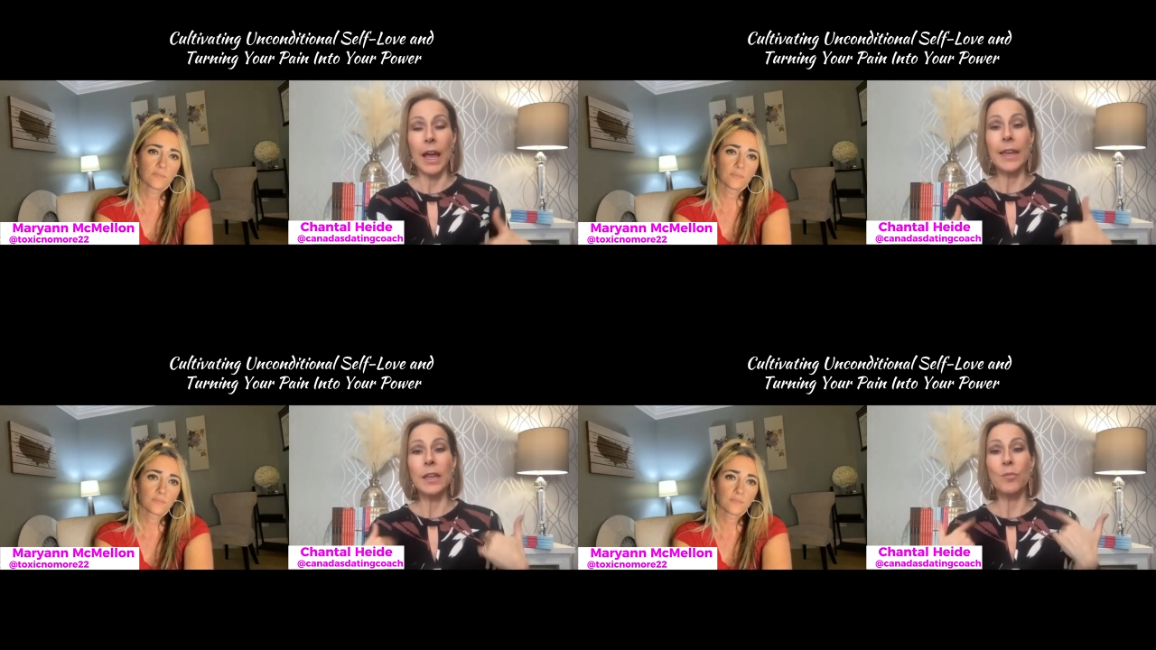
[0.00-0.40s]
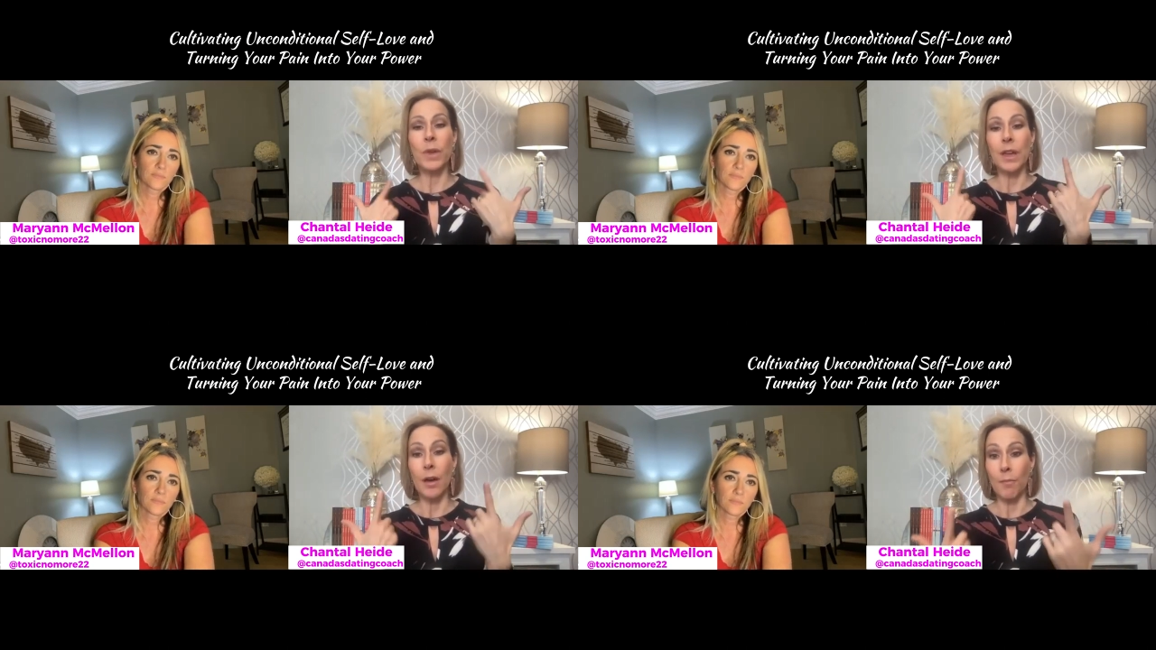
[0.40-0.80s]
Speaker 1: I can
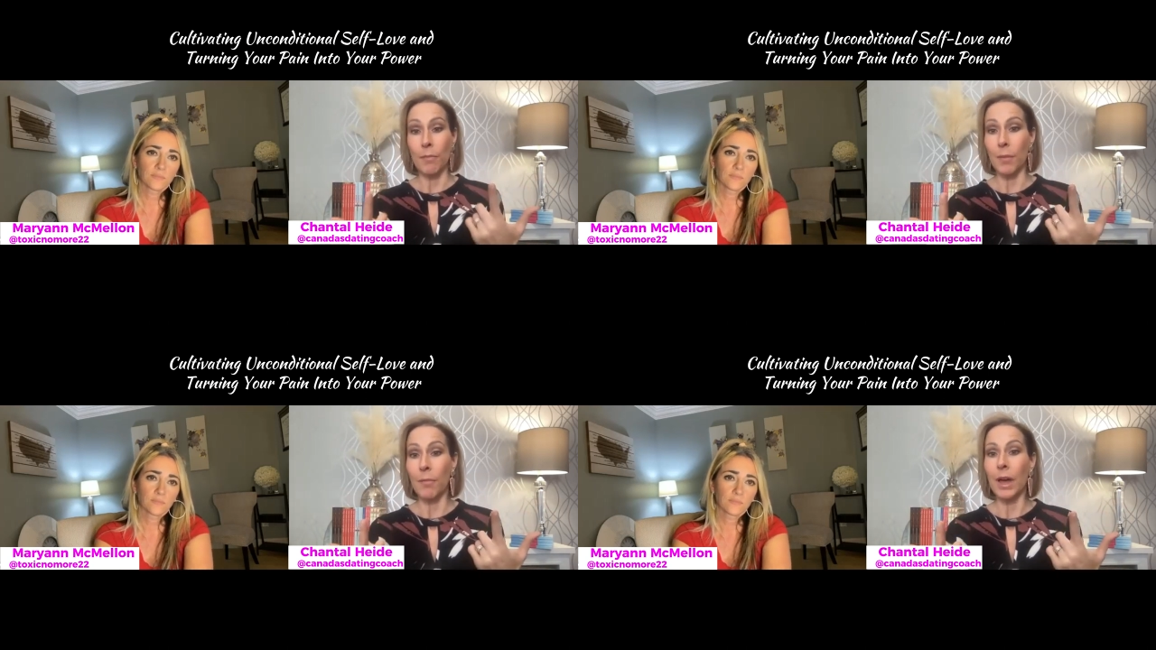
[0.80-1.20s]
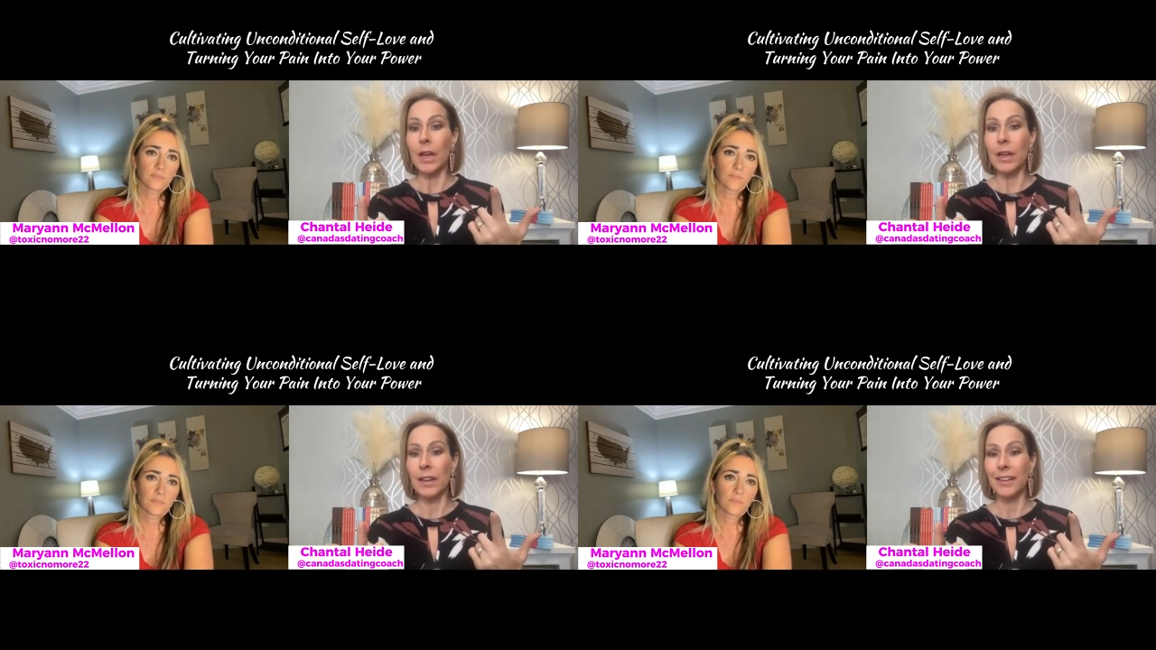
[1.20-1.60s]
be a mama
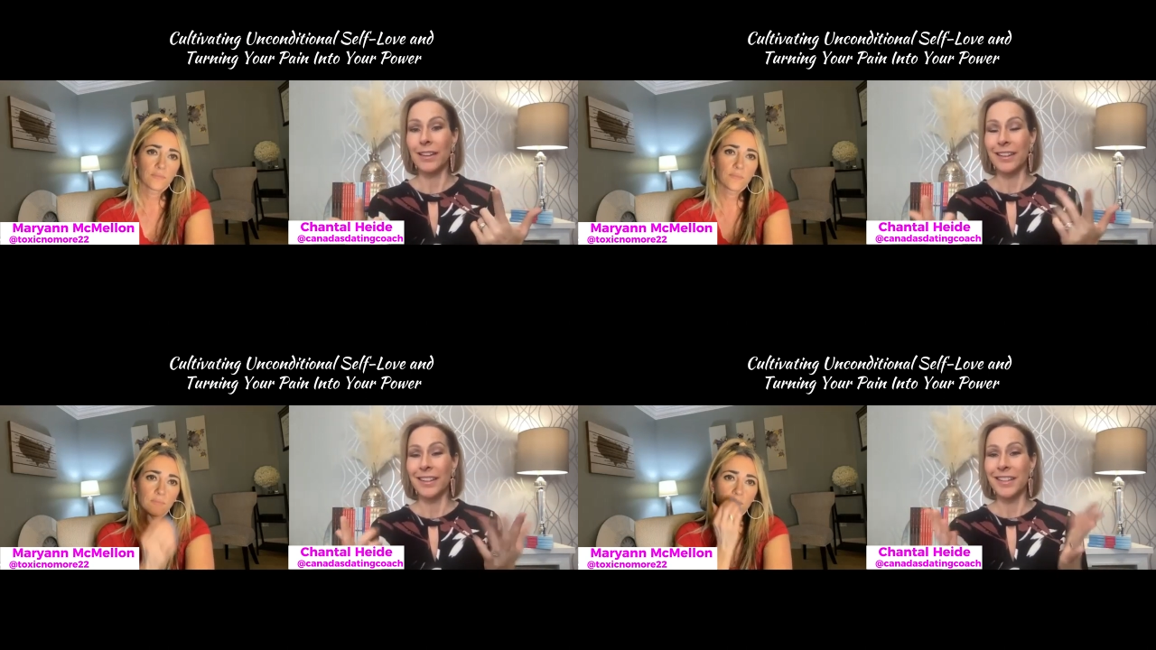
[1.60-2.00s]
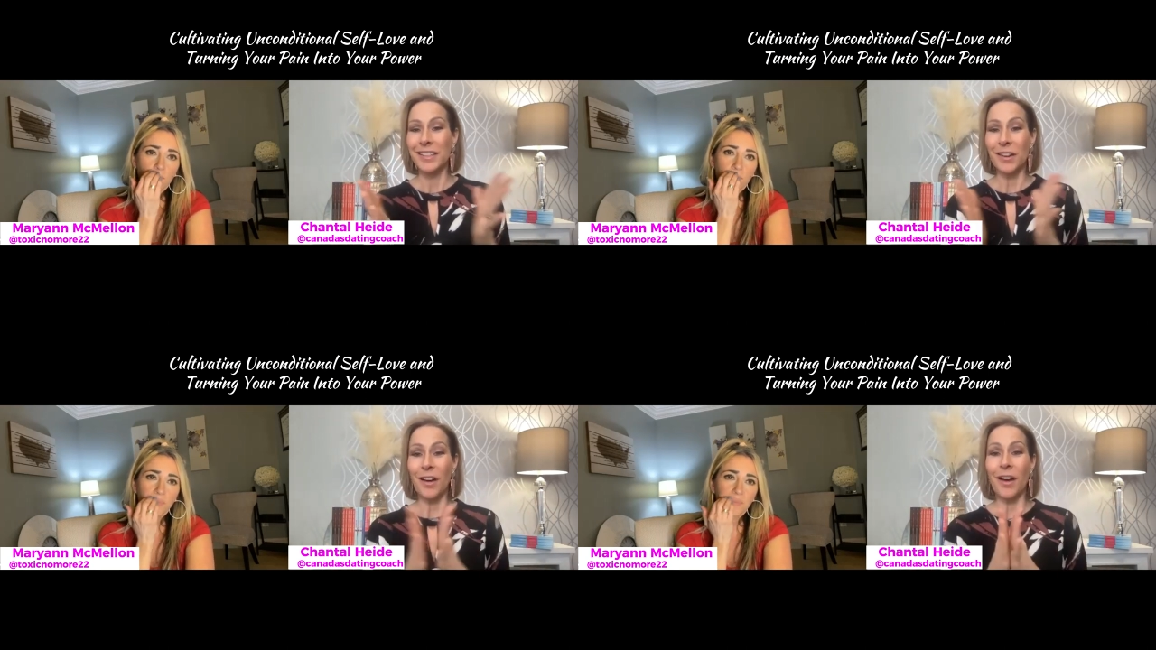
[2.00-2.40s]

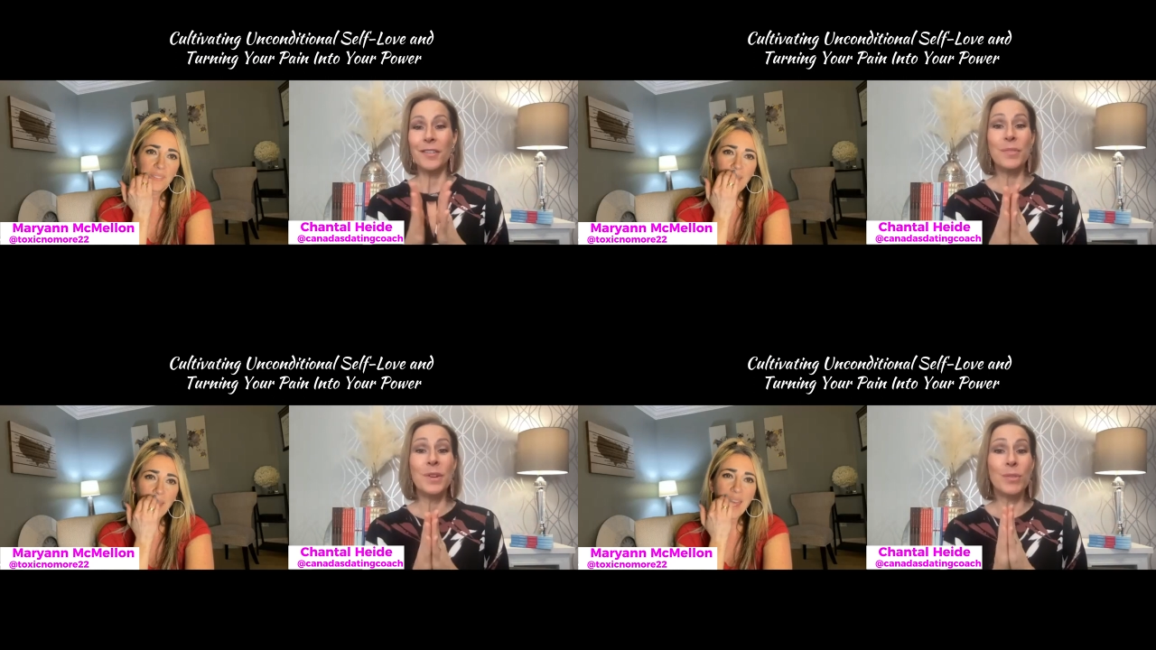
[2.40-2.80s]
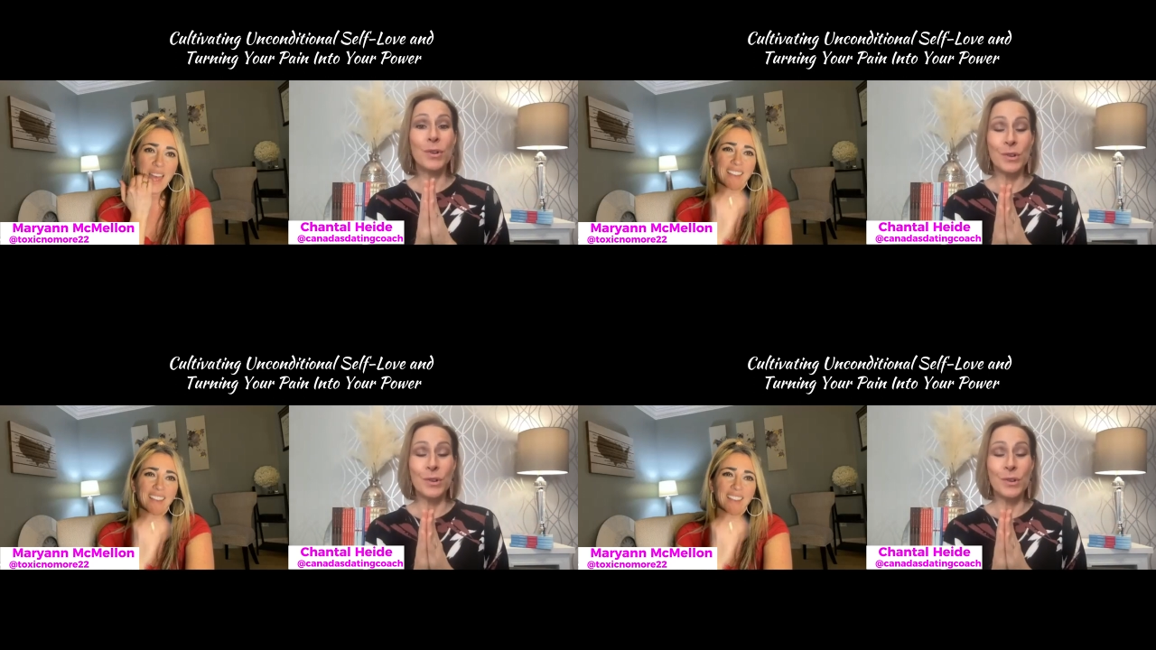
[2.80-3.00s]
to all the people